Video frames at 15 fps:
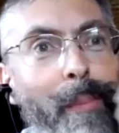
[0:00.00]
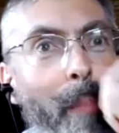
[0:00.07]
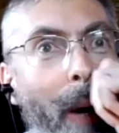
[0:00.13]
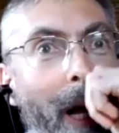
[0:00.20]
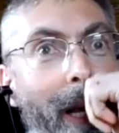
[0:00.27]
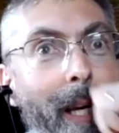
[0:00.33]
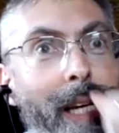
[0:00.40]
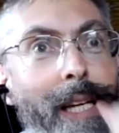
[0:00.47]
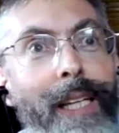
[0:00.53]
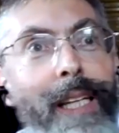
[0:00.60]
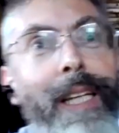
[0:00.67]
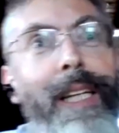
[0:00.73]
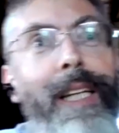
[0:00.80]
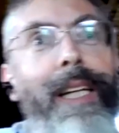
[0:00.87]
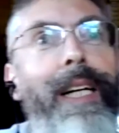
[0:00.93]
but
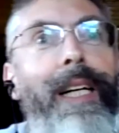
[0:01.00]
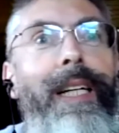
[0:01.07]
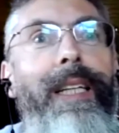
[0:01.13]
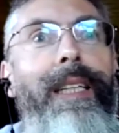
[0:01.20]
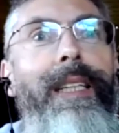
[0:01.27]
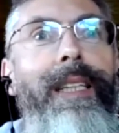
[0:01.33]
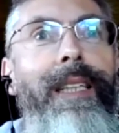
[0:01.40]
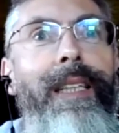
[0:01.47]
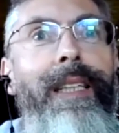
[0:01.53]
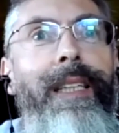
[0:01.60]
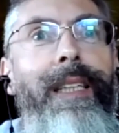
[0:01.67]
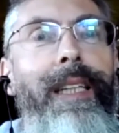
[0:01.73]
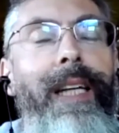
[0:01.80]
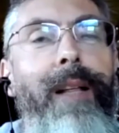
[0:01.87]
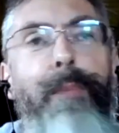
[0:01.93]
the
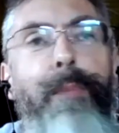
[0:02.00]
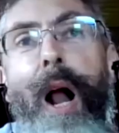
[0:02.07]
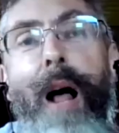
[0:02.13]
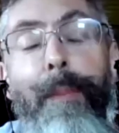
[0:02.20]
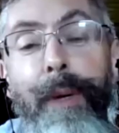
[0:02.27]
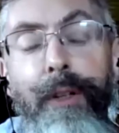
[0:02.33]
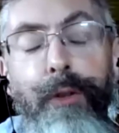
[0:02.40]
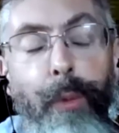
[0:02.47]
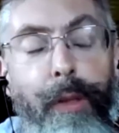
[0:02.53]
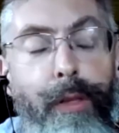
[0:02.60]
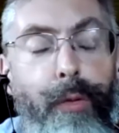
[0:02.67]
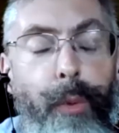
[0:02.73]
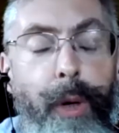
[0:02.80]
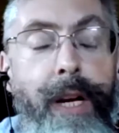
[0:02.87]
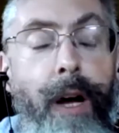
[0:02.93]
problem is with
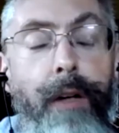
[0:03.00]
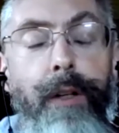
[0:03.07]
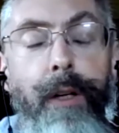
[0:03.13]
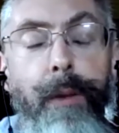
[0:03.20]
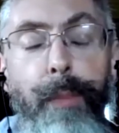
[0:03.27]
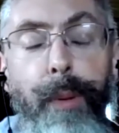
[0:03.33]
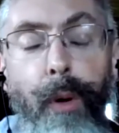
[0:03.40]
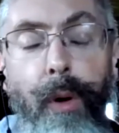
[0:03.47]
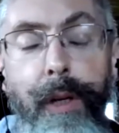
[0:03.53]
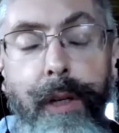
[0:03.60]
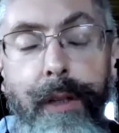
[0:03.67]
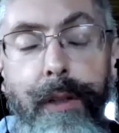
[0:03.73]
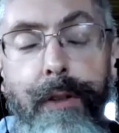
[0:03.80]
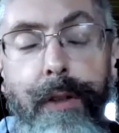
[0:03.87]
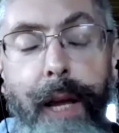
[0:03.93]
300
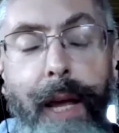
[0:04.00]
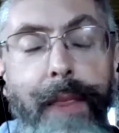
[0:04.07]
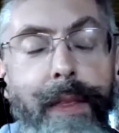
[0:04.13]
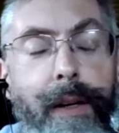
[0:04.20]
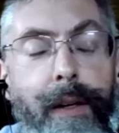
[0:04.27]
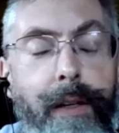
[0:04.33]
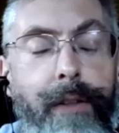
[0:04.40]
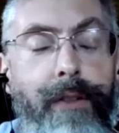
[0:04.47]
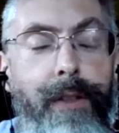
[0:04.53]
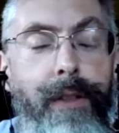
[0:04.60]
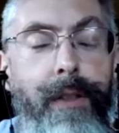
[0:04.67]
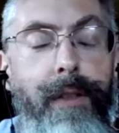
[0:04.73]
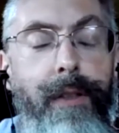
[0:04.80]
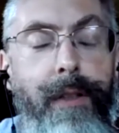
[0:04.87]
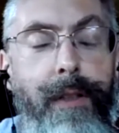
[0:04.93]
employees and there isn't,
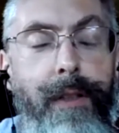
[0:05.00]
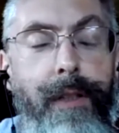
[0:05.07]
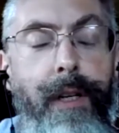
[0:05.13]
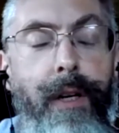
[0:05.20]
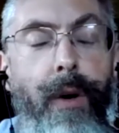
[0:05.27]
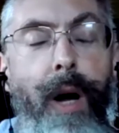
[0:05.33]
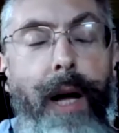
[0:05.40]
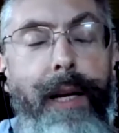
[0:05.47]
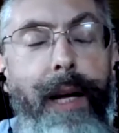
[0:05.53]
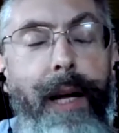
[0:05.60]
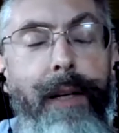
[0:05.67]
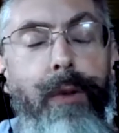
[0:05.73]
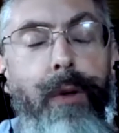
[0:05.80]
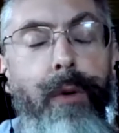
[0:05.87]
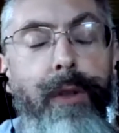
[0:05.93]
you know, I
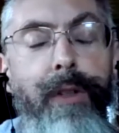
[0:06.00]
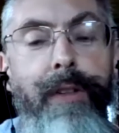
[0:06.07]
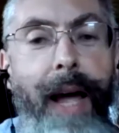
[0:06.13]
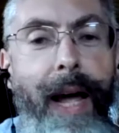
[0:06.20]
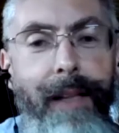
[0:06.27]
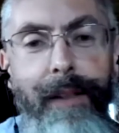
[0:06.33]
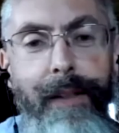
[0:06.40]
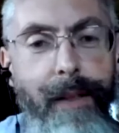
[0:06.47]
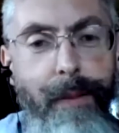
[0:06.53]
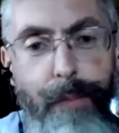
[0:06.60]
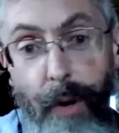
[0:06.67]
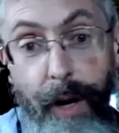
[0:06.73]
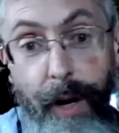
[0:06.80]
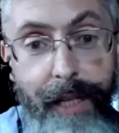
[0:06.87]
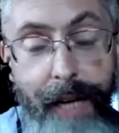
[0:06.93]
don't know exactly the
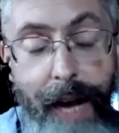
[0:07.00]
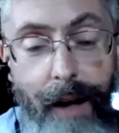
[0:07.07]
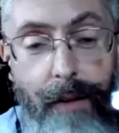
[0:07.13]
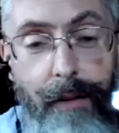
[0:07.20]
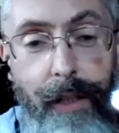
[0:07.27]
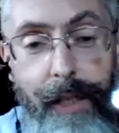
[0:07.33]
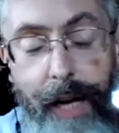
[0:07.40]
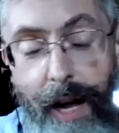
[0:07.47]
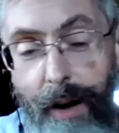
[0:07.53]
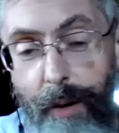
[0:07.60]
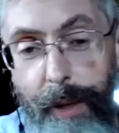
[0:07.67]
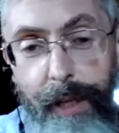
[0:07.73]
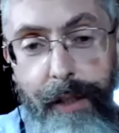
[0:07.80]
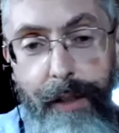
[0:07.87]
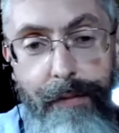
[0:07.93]
breakdown, like how
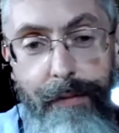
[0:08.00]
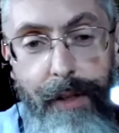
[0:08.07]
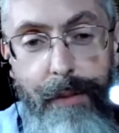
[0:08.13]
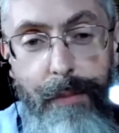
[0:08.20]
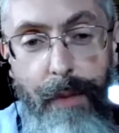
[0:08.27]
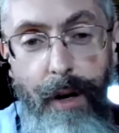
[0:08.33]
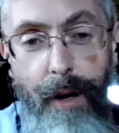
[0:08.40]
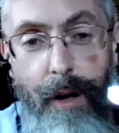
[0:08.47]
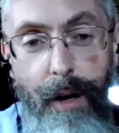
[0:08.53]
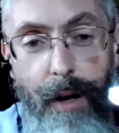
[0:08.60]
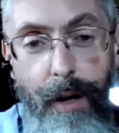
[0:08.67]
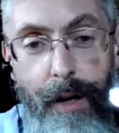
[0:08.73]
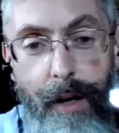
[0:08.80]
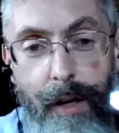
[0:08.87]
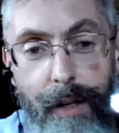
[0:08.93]
many of them
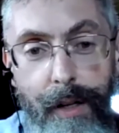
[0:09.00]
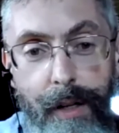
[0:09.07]
are